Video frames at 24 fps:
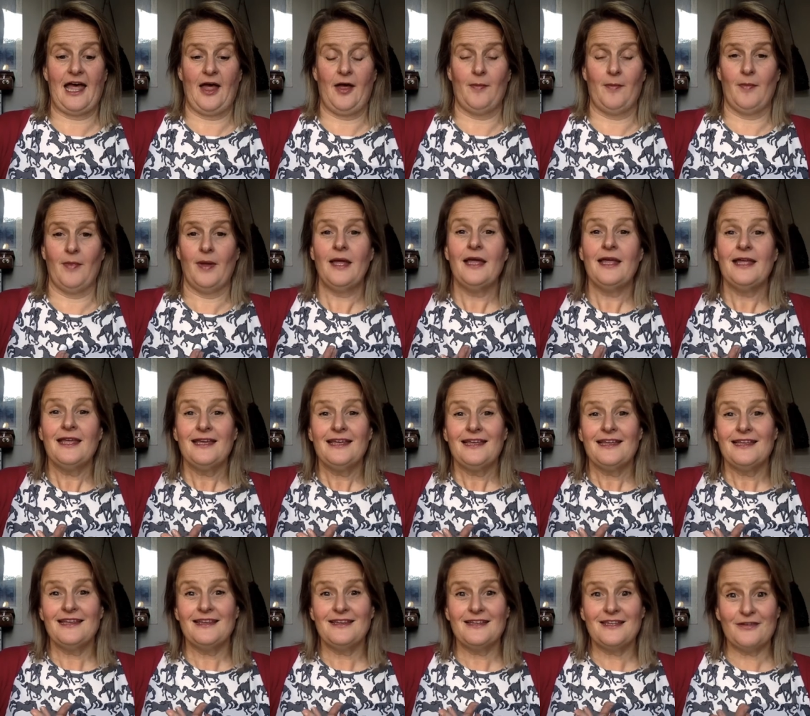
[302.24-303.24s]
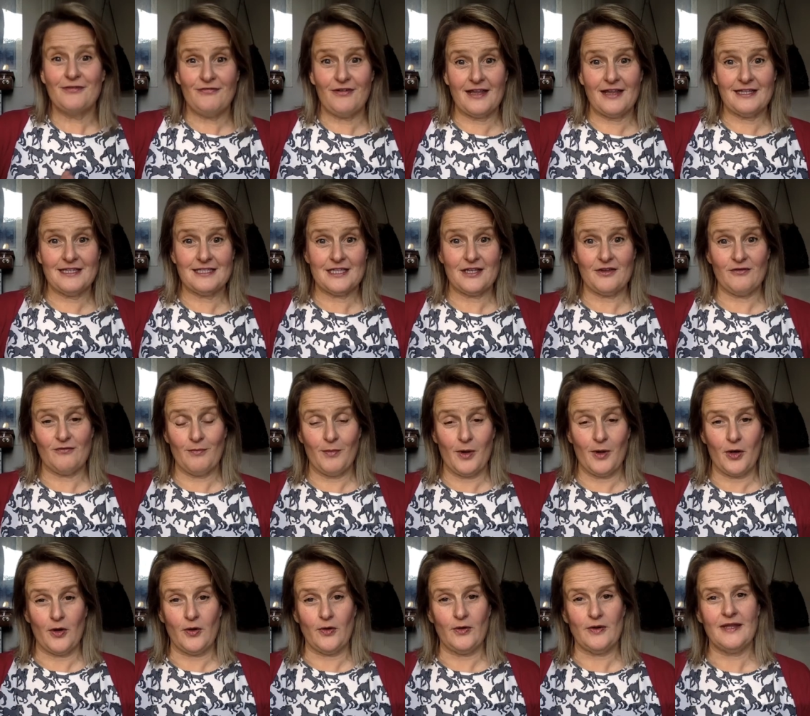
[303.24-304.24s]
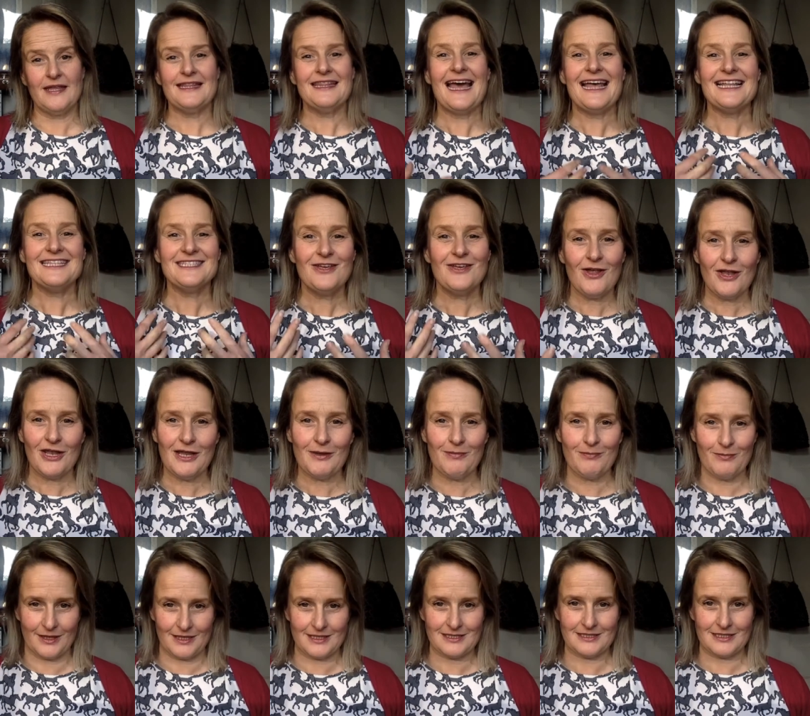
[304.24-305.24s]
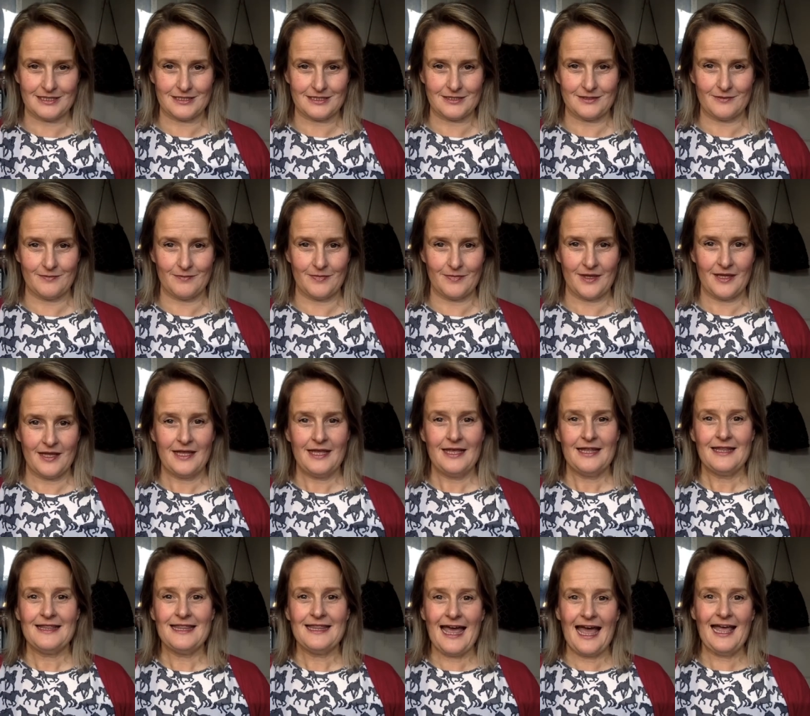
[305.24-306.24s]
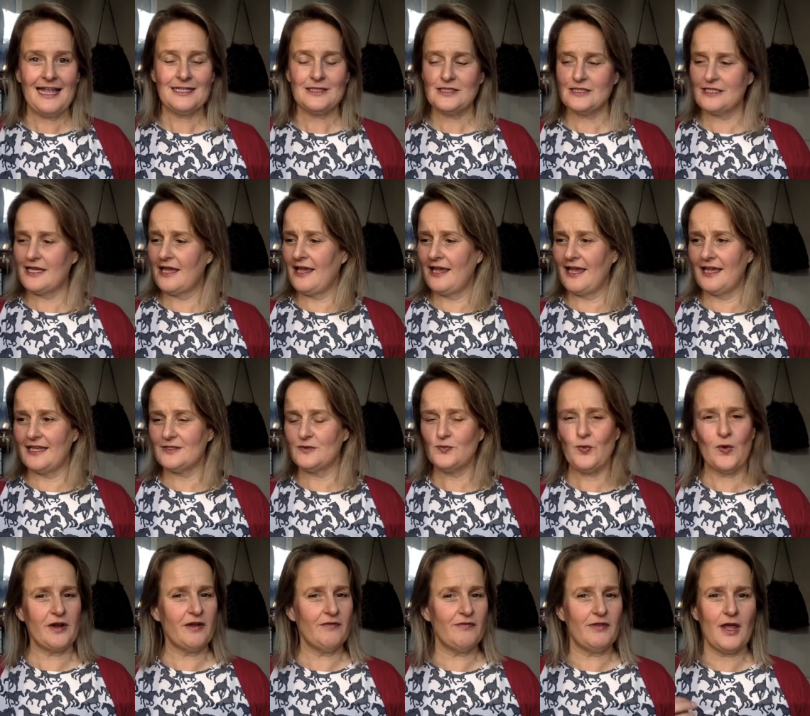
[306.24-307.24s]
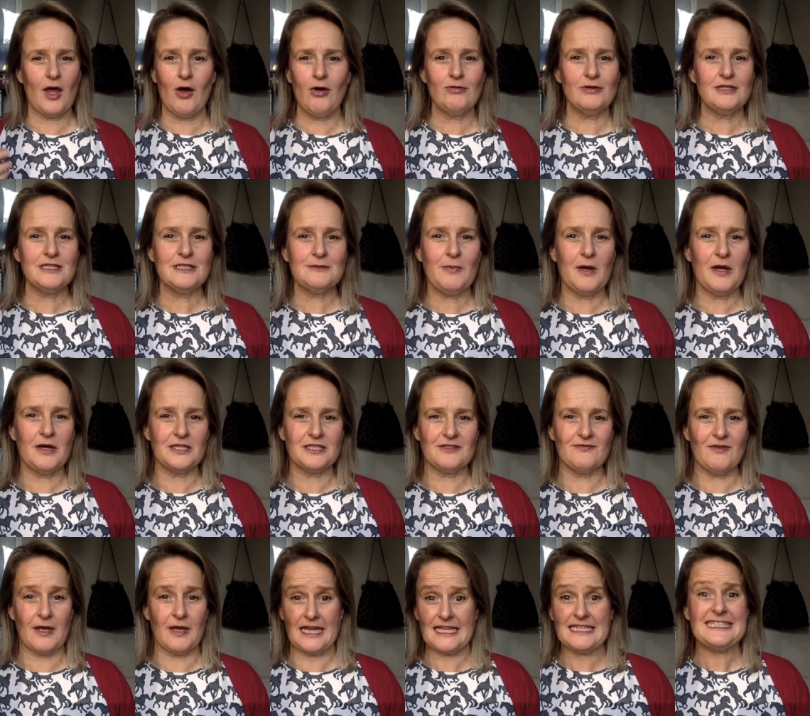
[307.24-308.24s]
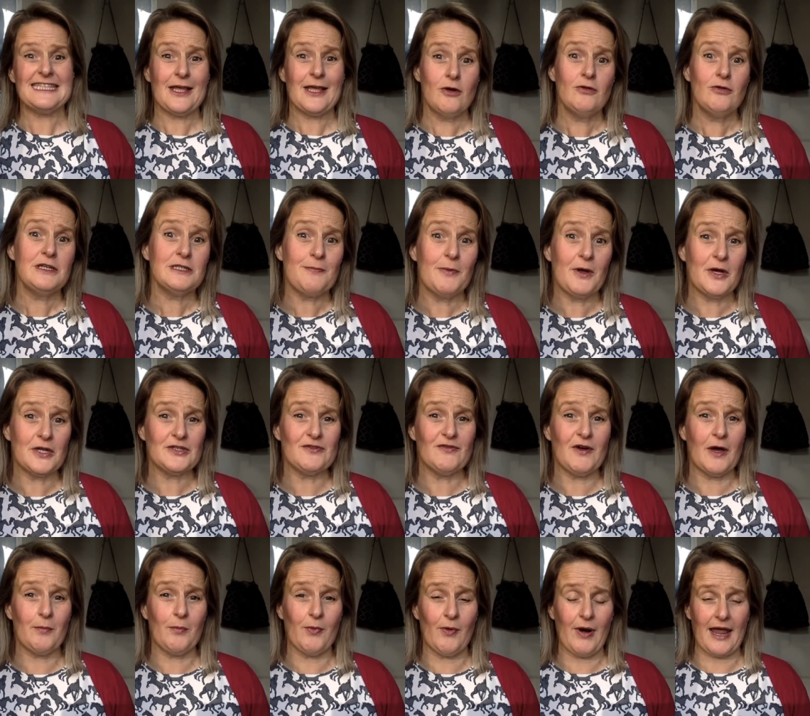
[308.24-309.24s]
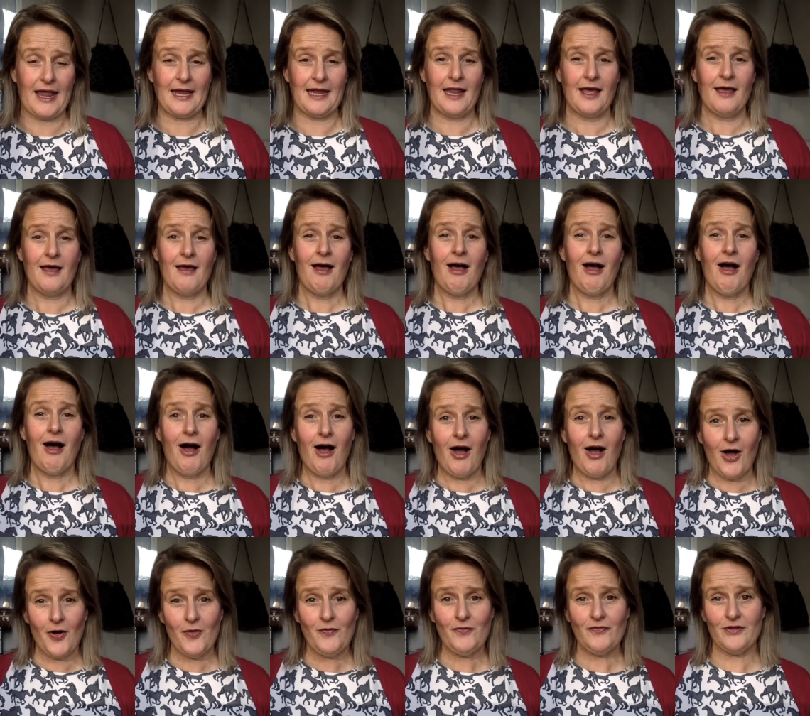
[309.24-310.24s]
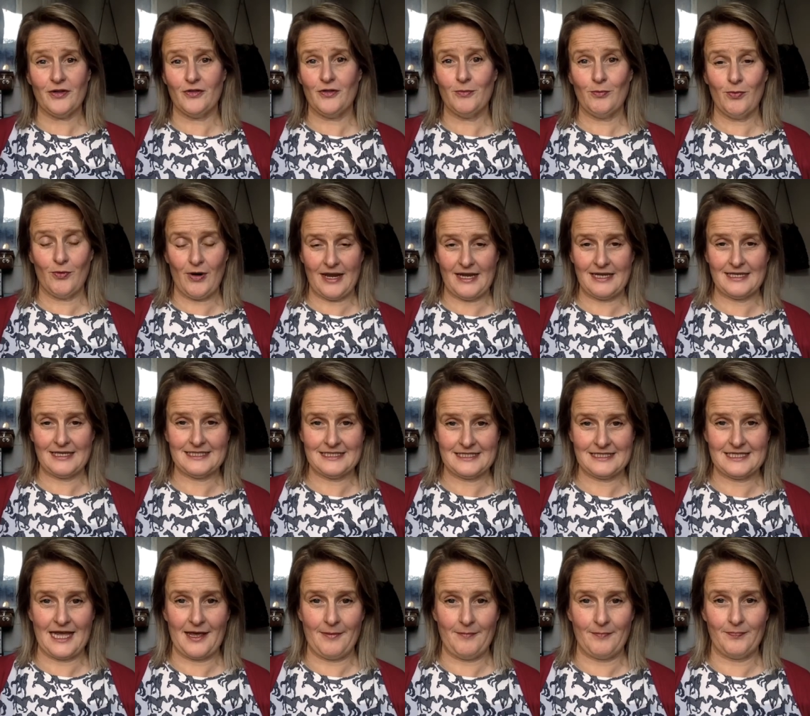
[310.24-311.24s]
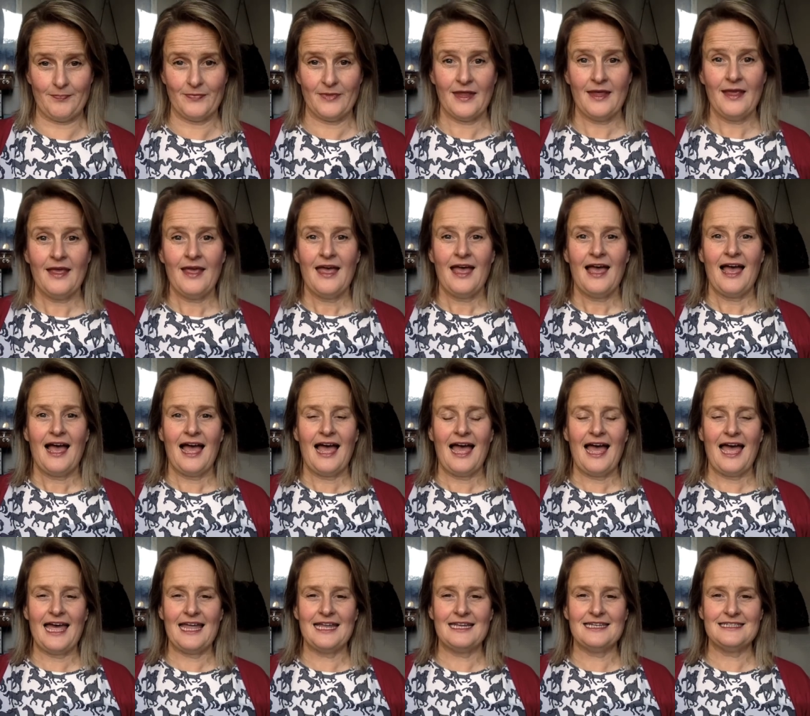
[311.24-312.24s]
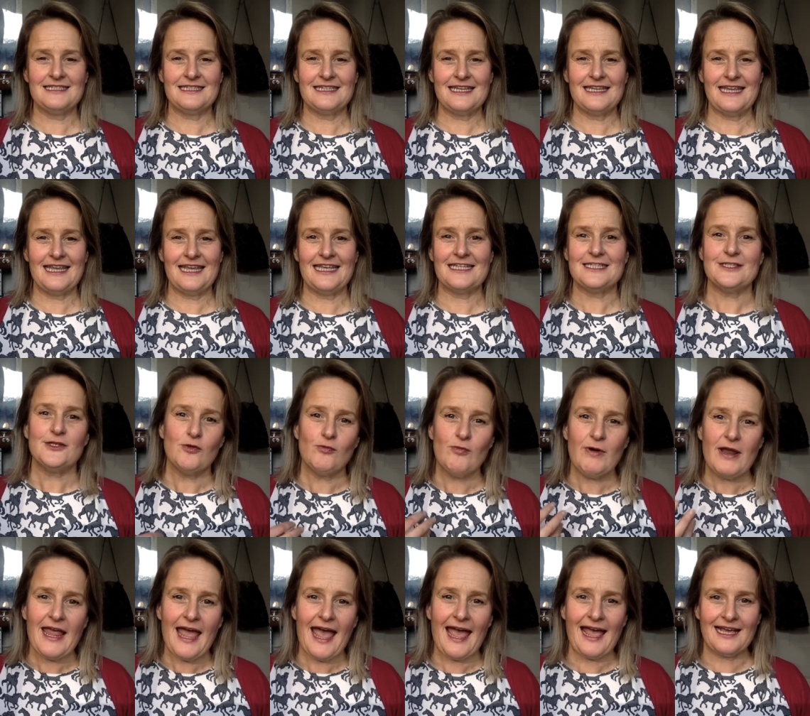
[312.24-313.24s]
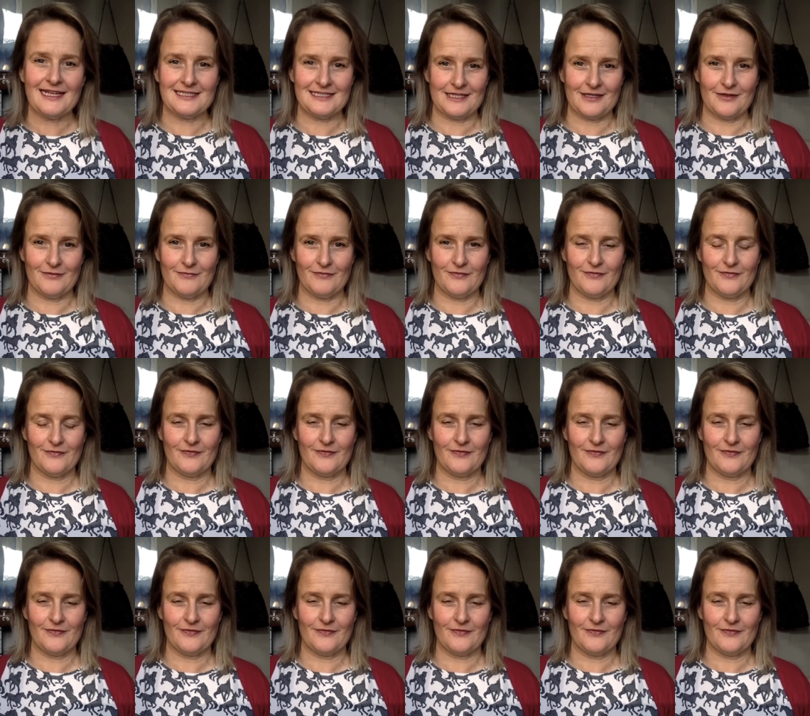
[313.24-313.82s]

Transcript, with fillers: um, defensive mode, that's our limbic system. That's, it's one of the oldest parts of our, it's the oldest part of our brain after the brainstem. And it's a reactive